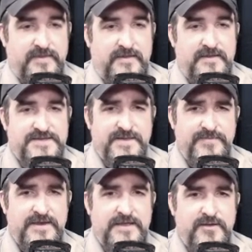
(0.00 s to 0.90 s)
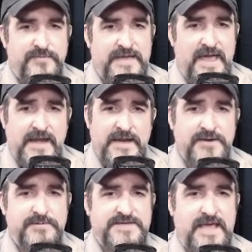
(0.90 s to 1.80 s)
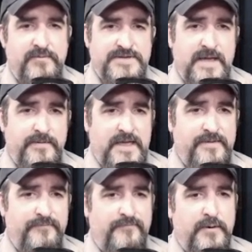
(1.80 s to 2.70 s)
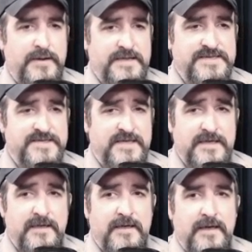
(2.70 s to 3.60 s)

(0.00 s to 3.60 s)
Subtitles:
it's something that could be added into a tabletop game pretty easily.